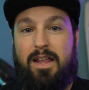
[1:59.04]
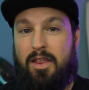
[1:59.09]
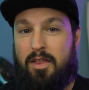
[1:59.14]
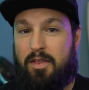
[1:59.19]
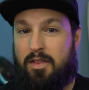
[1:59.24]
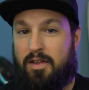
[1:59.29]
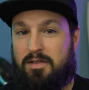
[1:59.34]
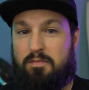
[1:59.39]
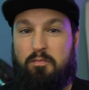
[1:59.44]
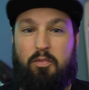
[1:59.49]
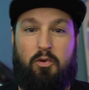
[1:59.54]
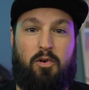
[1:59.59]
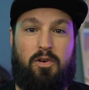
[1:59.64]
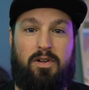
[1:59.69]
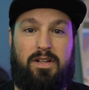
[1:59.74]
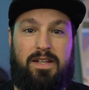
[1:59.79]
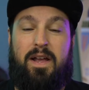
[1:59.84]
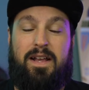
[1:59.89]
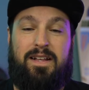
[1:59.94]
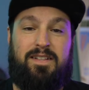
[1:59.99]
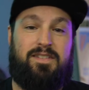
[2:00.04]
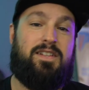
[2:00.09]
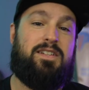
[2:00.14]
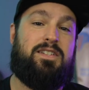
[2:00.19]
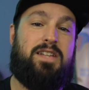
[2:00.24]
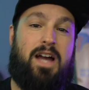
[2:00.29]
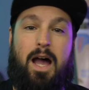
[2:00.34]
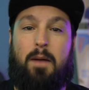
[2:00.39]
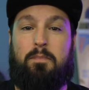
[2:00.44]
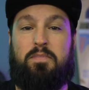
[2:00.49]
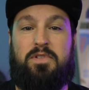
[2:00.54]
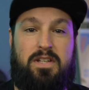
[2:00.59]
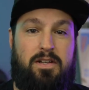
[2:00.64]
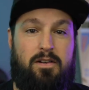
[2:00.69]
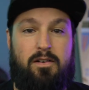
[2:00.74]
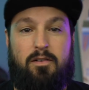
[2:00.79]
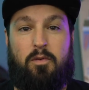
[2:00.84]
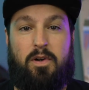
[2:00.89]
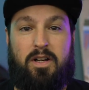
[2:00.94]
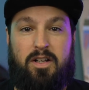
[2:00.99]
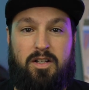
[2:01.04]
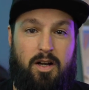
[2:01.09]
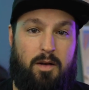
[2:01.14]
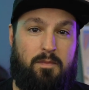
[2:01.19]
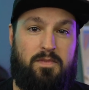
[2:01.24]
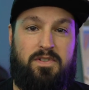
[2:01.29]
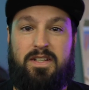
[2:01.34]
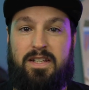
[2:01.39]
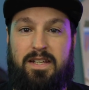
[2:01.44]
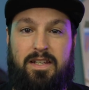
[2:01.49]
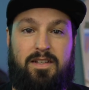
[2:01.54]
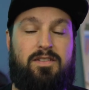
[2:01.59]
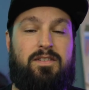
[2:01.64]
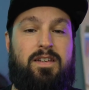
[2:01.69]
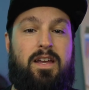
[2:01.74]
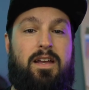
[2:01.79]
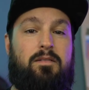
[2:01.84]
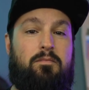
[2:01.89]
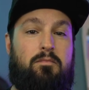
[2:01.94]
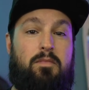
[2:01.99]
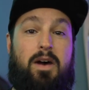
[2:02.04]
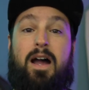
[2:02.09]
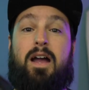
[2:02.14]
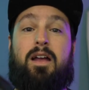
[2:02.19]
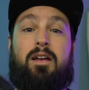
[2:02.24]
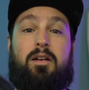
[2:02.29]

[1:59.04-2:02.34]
This board is the top tier when it comes to Eskate, in my